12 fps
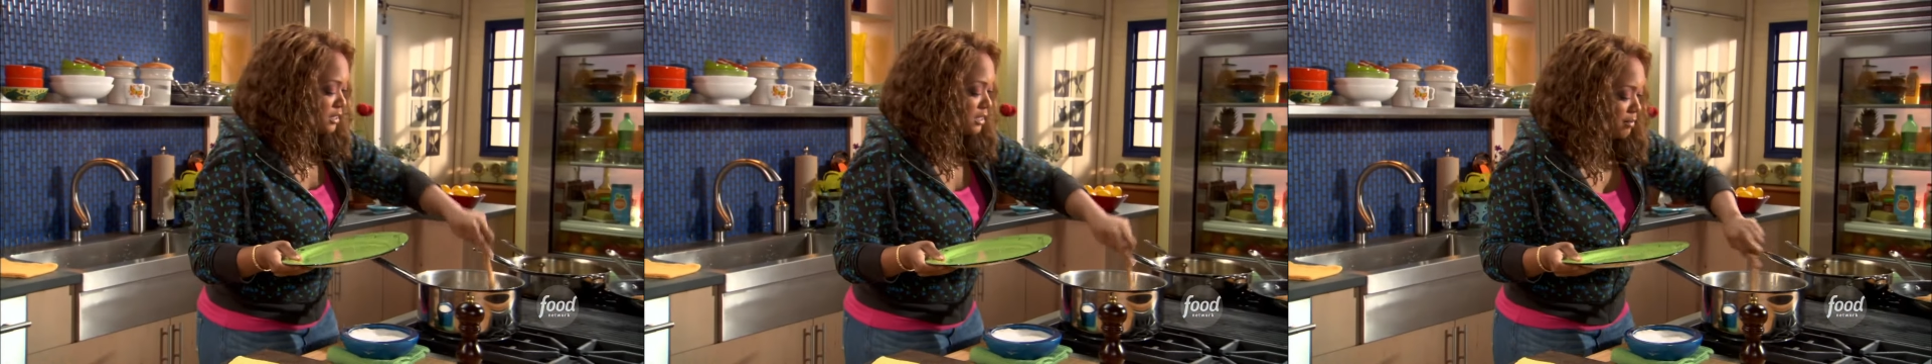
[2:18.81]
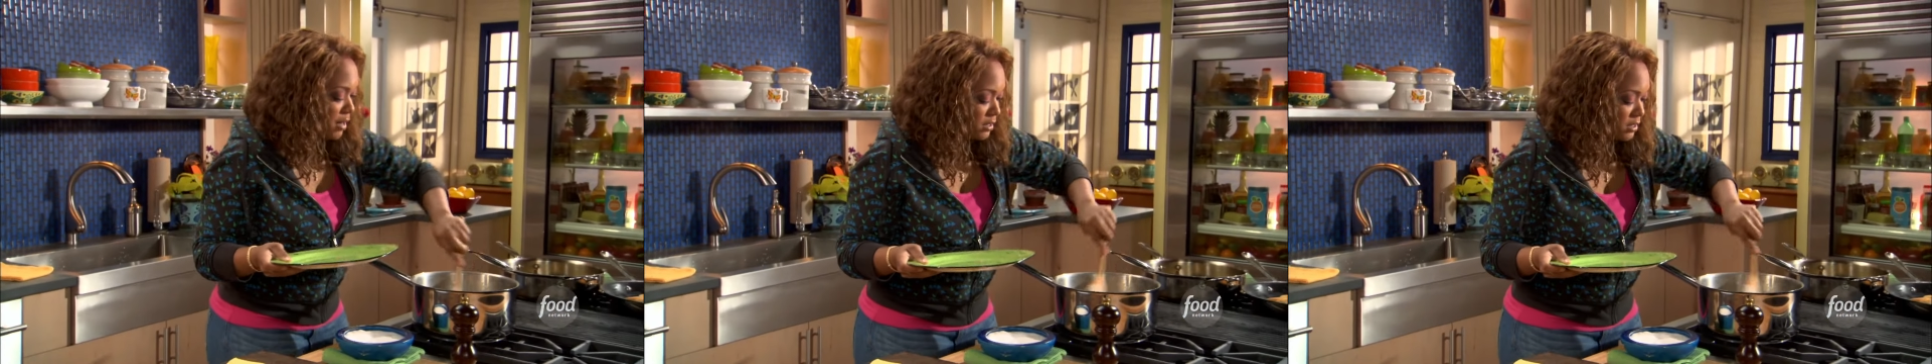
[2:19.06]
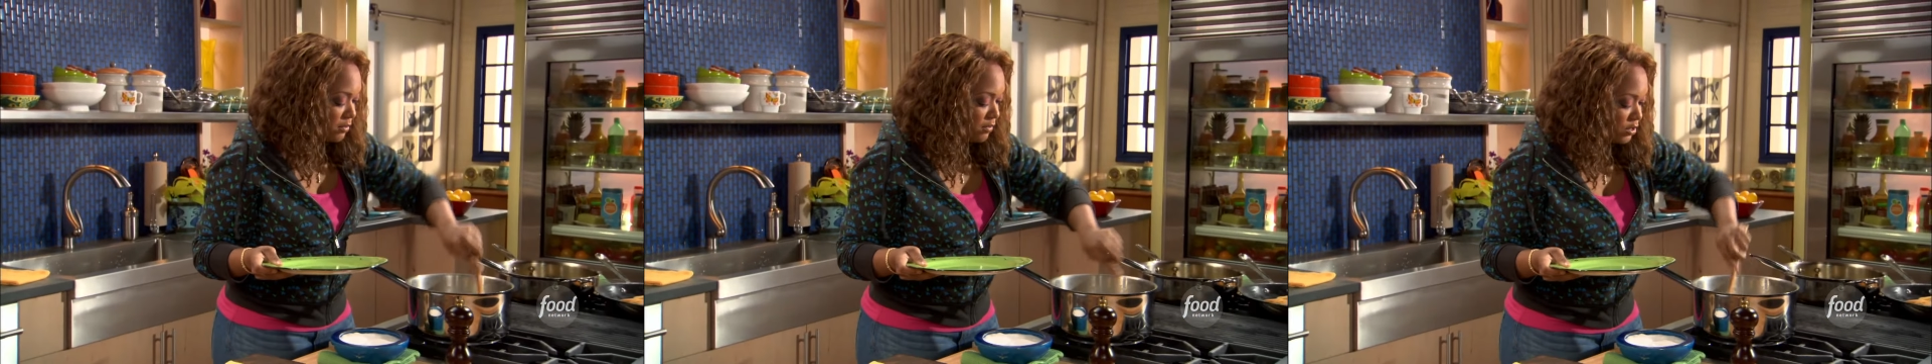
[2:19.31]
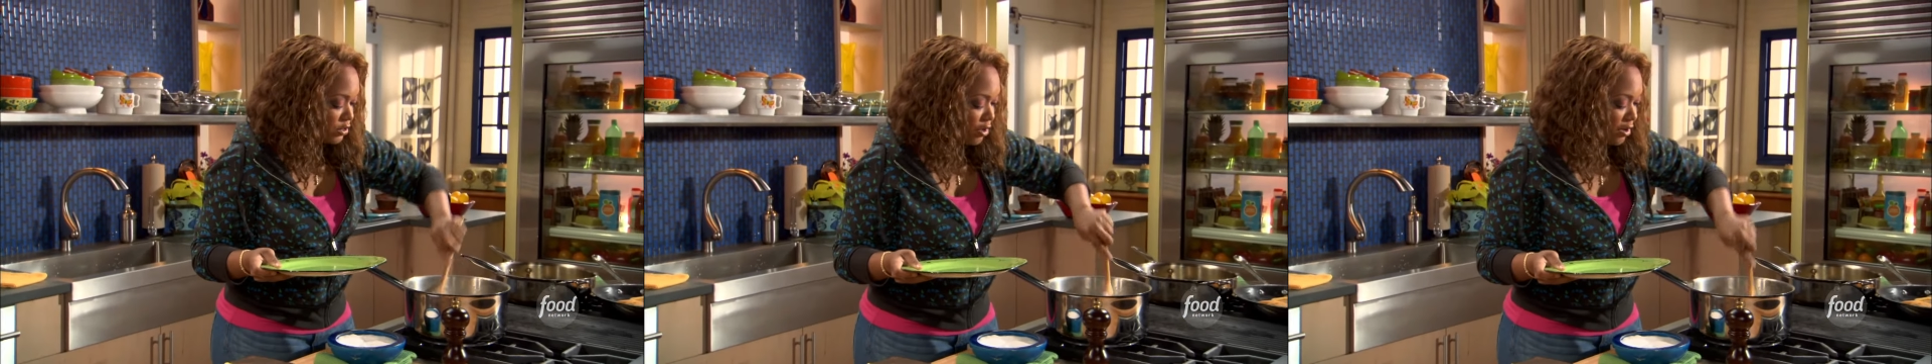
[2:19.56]
see about some of
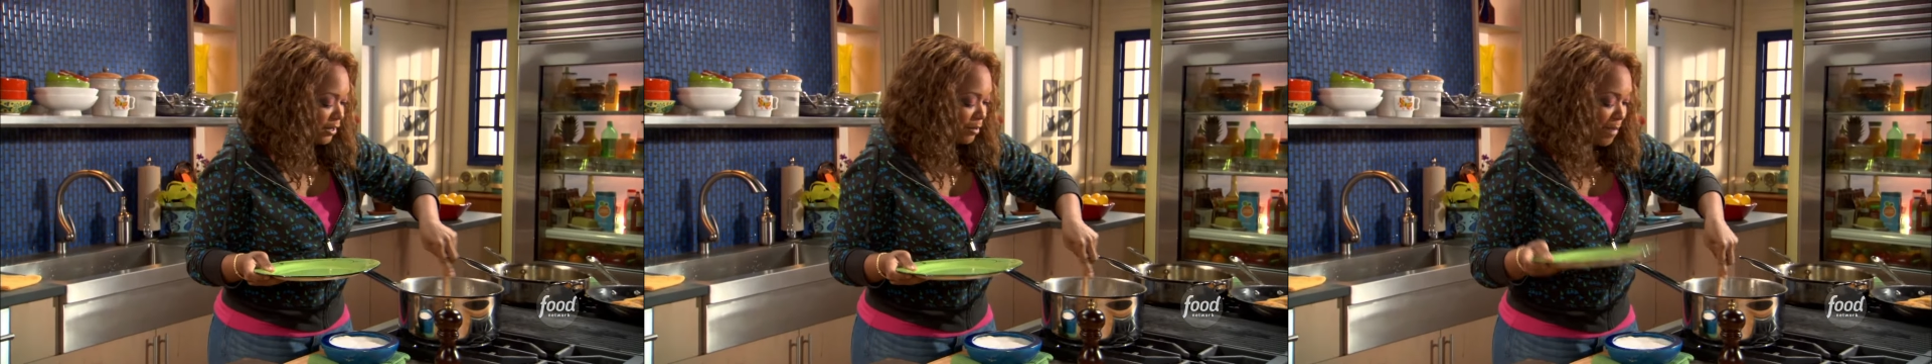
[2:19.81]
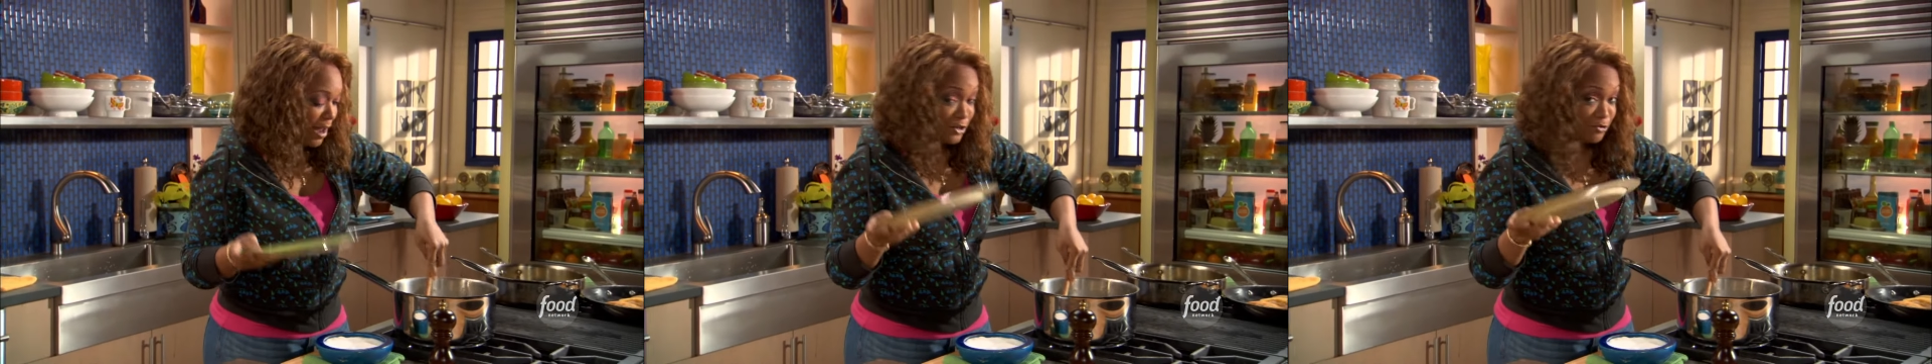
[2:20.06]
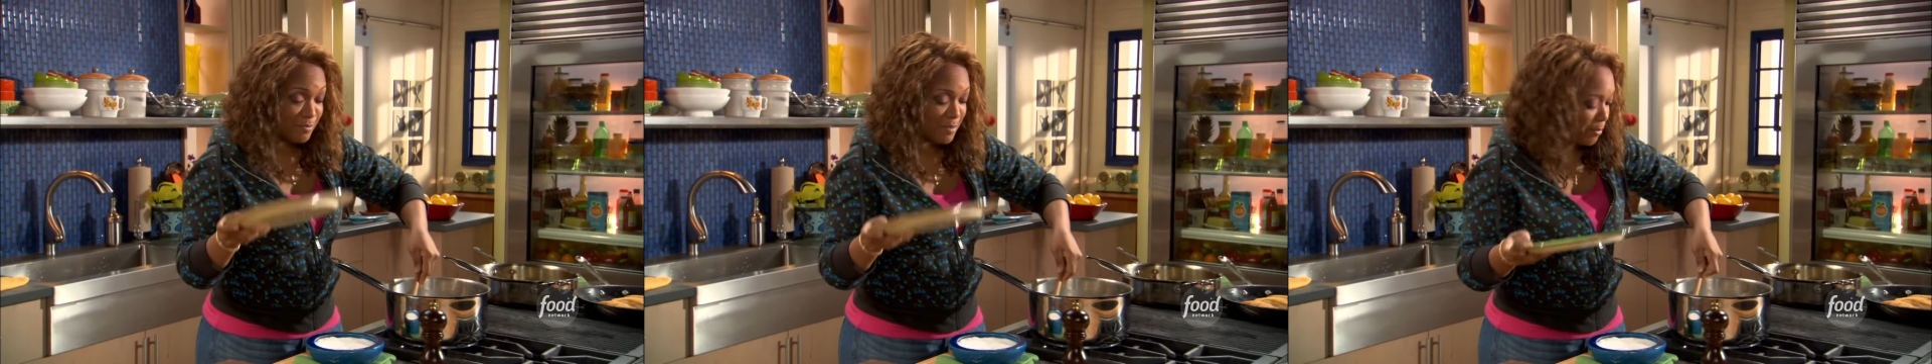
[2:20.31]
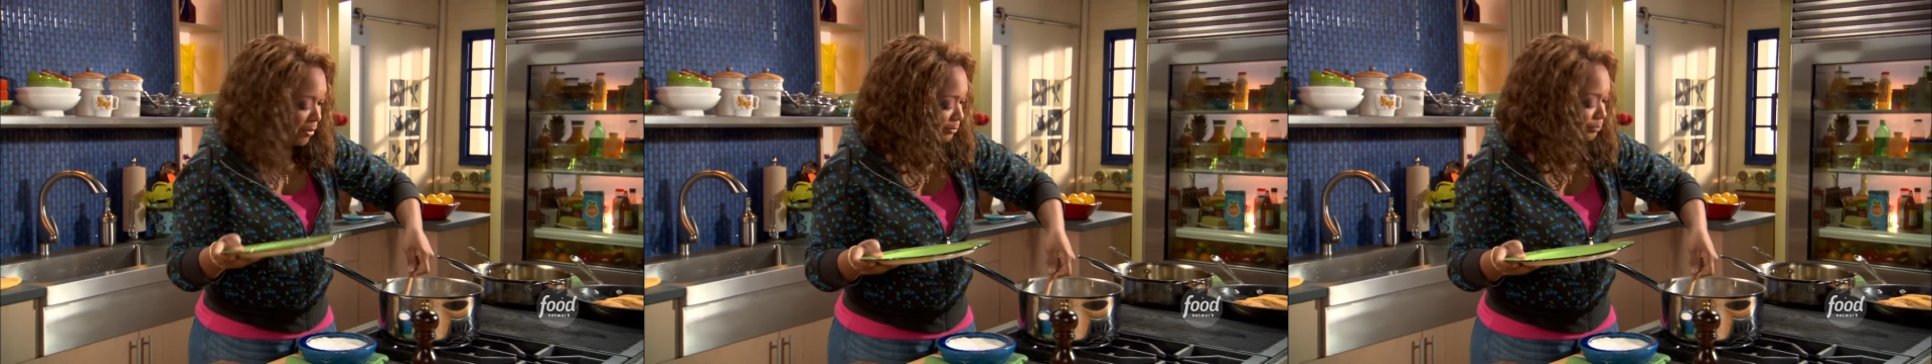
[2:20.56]
this garlic mash.
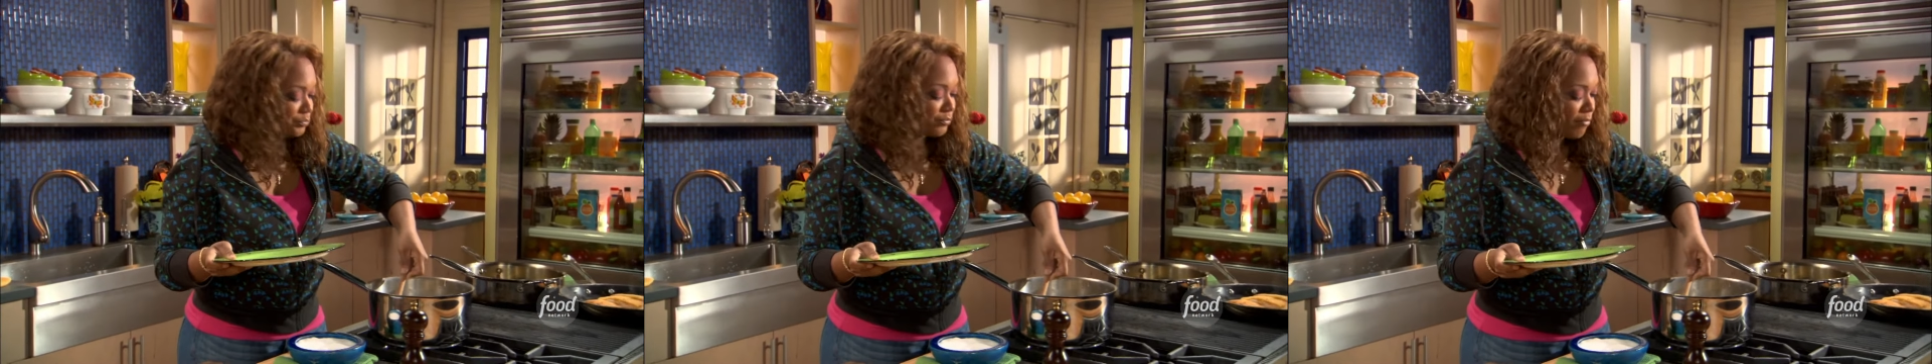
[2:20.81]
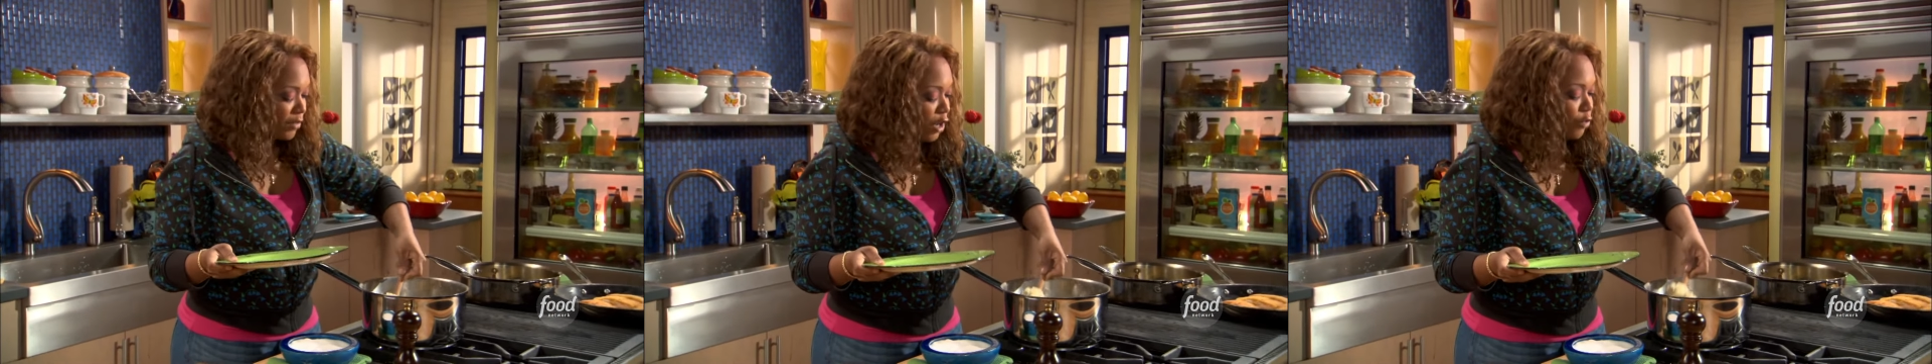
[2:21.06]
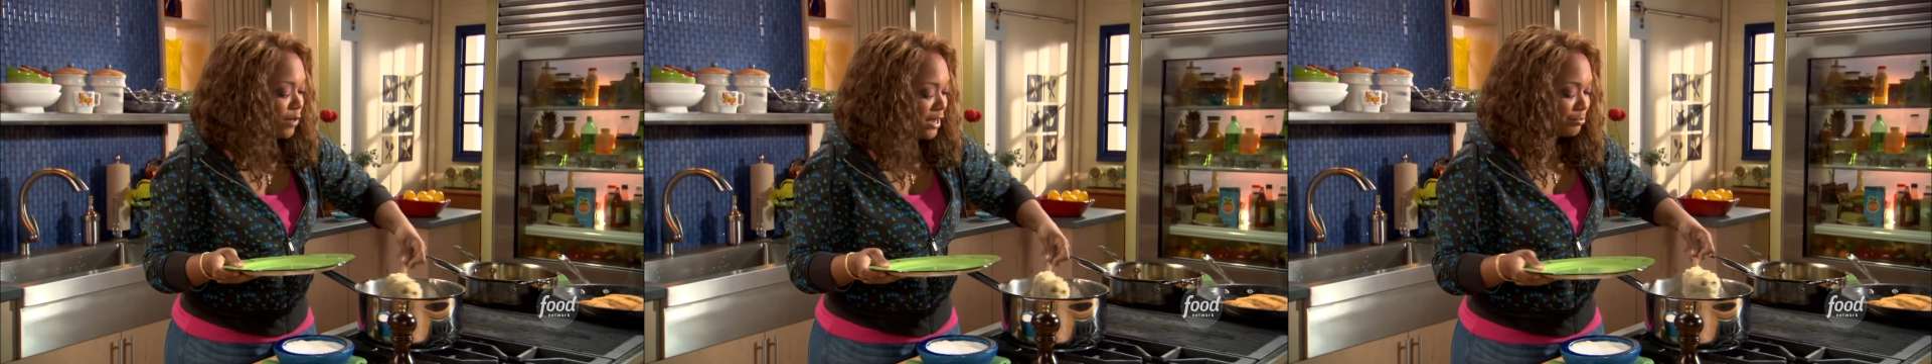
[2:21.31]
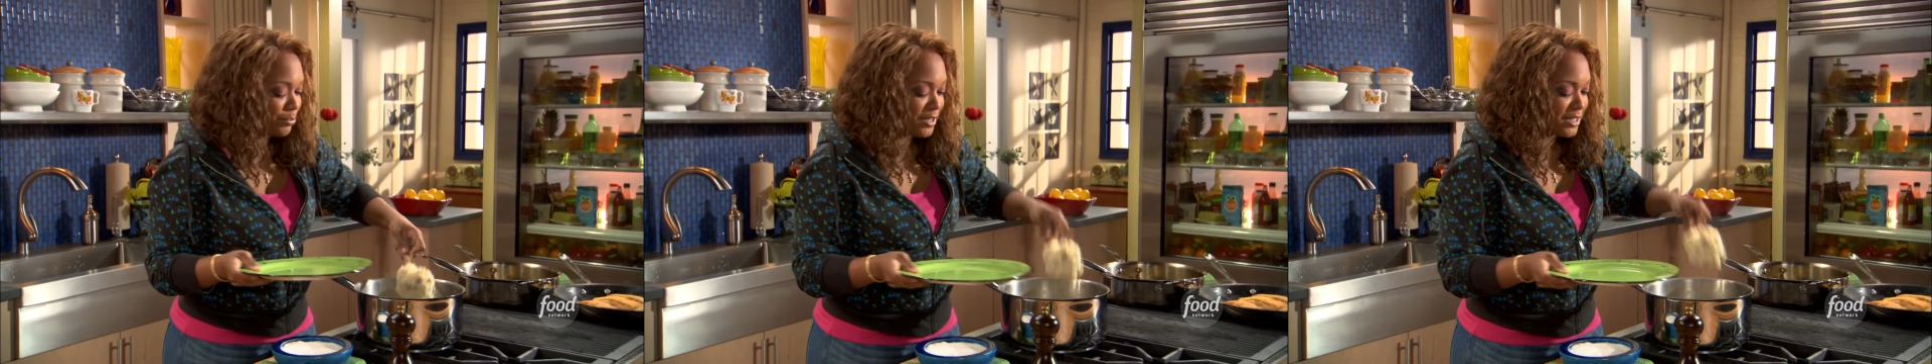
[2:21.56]
Remember, our
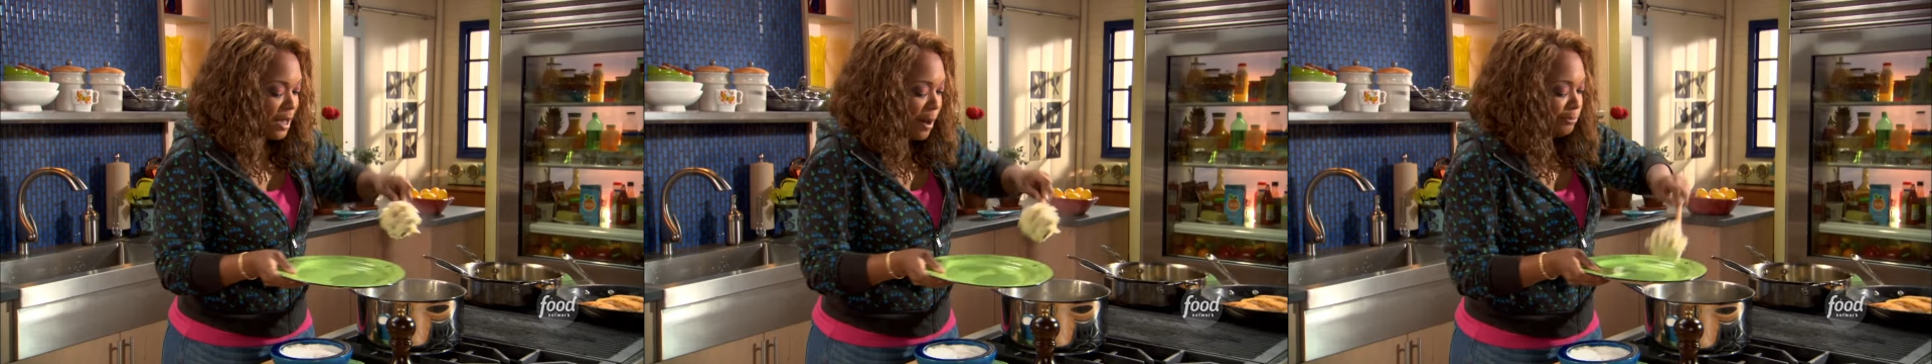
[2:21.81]
red bliss